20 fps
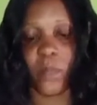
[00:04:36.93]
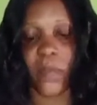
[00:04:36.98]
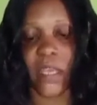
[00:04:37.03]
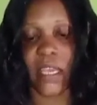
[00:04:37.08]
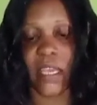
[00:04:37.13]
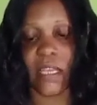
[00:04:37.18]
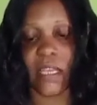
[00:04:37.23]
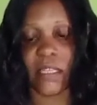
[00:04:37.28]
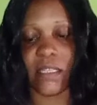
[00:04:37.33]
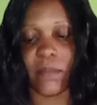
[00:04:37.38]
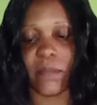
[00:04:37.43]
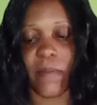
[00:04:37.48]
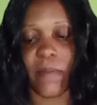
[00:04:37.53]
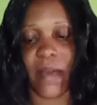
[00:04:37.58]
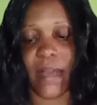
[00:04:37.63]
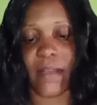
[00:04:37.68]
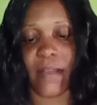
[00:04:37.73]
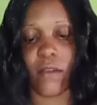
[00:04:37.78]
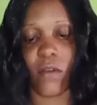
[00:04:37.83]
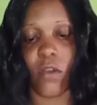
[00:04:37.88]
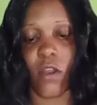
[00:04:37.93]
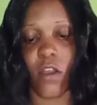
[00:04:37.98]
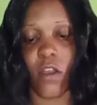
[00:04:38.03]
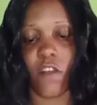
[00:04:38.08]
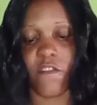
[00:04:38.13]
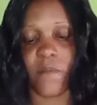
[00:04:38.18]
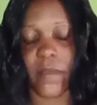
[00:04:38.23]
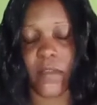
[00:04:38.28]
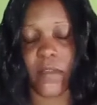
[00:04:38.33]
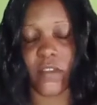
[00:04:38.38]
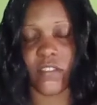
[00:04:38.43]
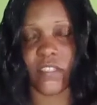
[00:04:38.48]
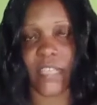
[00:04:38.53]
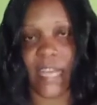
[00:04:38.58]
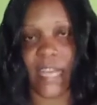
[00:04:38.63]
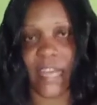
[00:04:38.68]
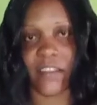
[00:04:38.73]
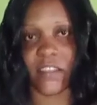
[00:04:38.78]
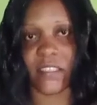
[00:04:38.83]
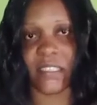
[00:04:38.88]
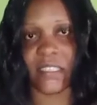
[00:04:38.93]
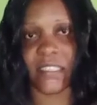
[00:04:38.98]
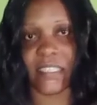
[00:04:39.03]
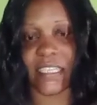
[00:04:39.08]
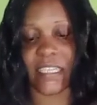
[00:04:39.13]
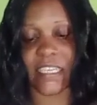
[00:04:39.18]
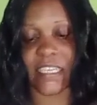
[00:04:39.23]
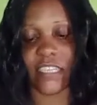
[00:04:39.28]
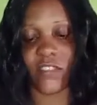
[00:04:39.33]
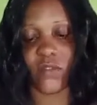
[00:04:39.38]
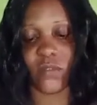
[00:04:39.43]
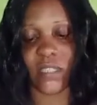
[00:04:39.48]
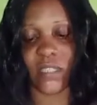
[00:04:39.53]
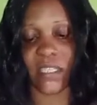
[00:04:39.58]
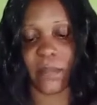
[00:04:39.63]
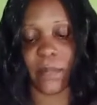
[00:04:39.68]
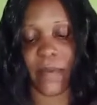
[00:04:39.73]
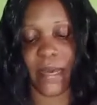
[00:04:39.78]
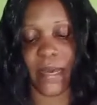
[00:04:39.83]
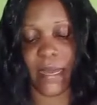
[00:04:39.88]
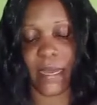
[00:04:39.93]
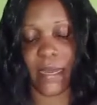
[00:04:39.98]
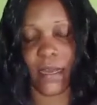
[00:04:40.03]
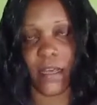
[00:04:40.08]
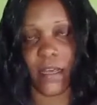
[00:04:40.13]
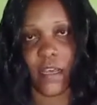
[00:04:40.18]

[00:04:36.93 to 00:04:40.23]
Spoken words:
peel the back off because you cannot stick it with the back.